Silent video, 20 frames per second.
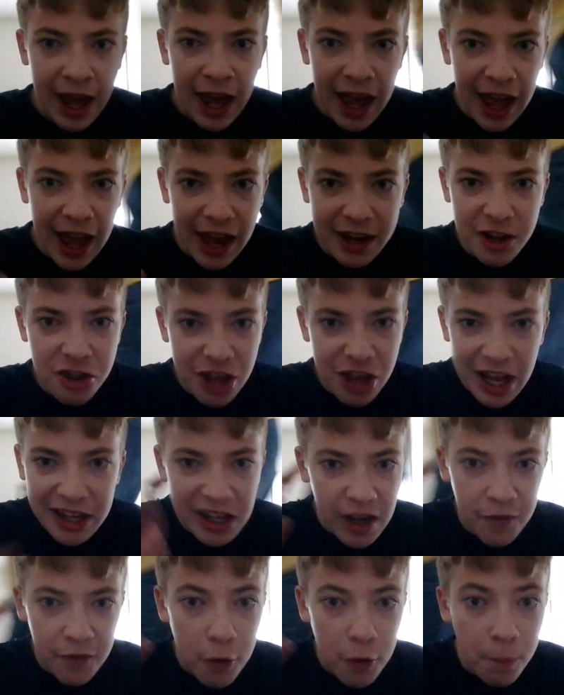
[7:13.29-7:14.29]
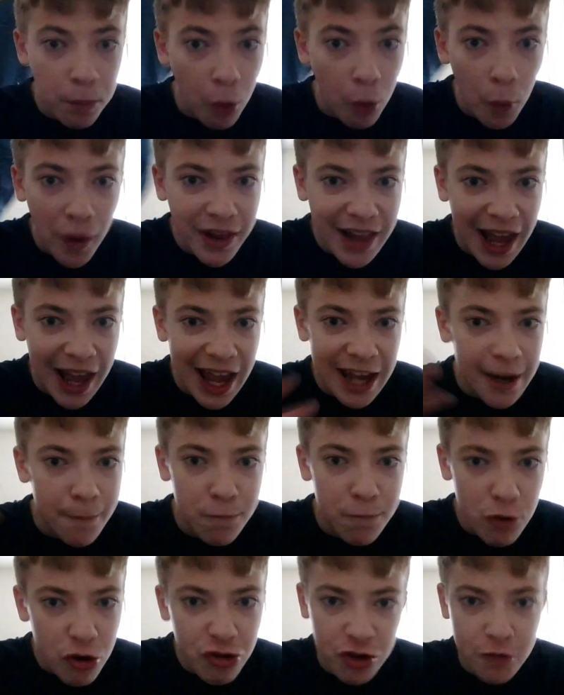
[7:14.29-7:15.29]
and the chance of you pulling that in a
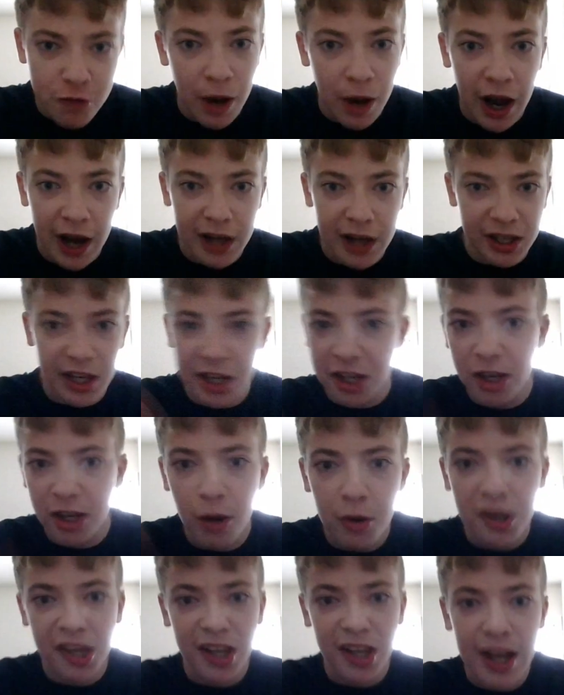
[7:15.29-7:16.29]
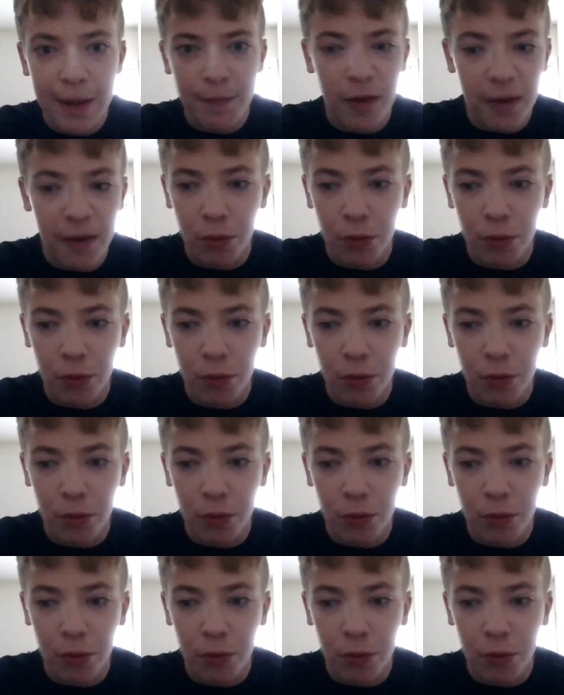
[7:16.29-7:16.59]
booster box is so slim to the